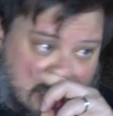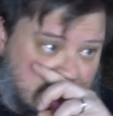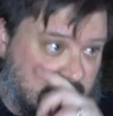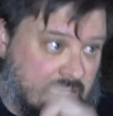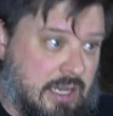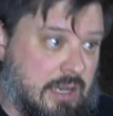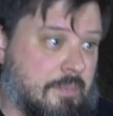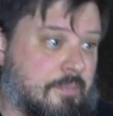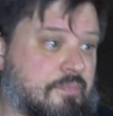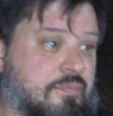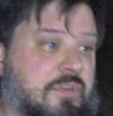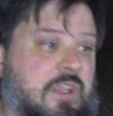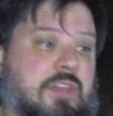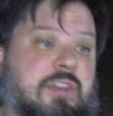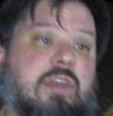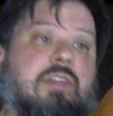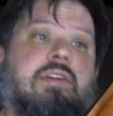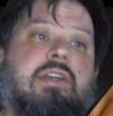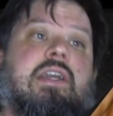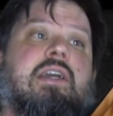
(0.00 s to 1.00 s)
On the
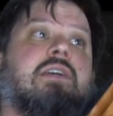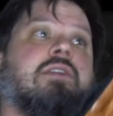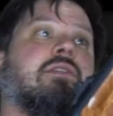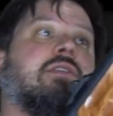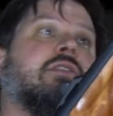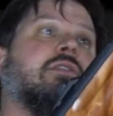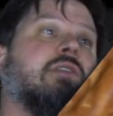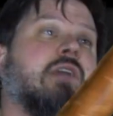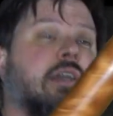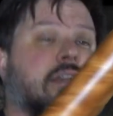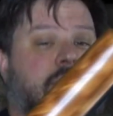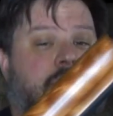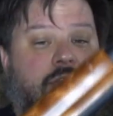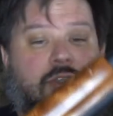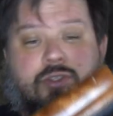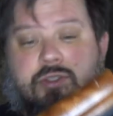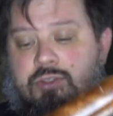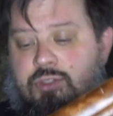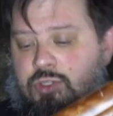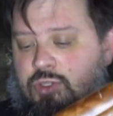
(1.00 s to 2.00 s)
other hand, this I can
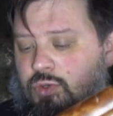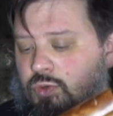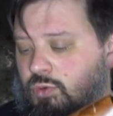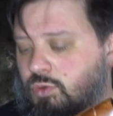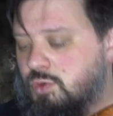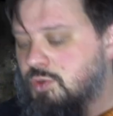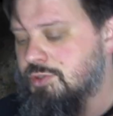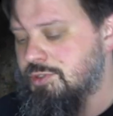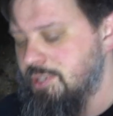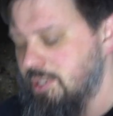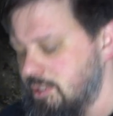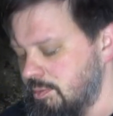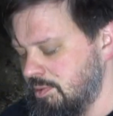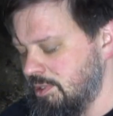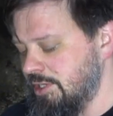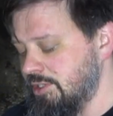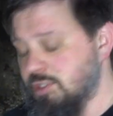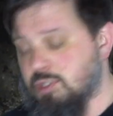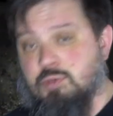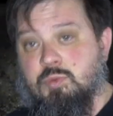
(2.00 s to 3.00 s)
use in schools and other
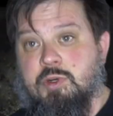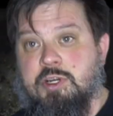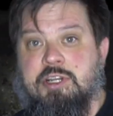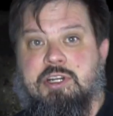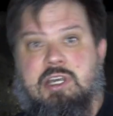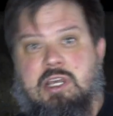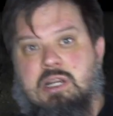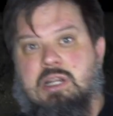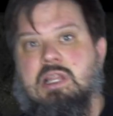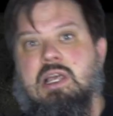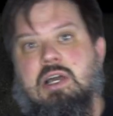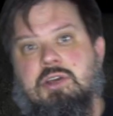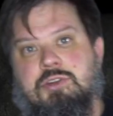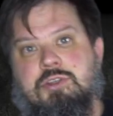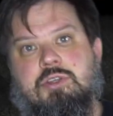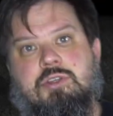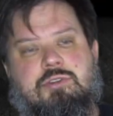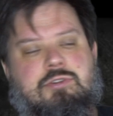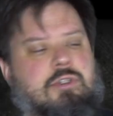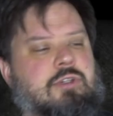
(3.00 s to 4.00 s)
places where you're not allowed to
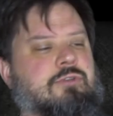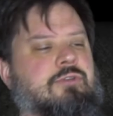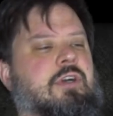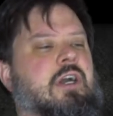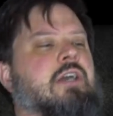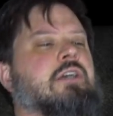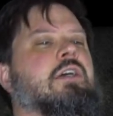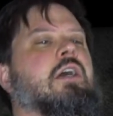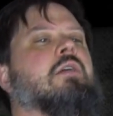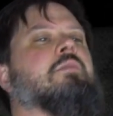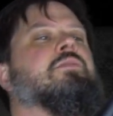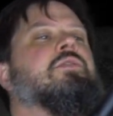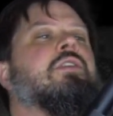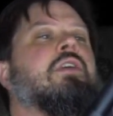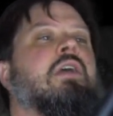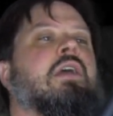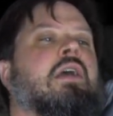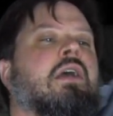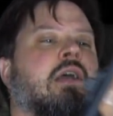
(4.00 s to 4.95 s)
use real firearms.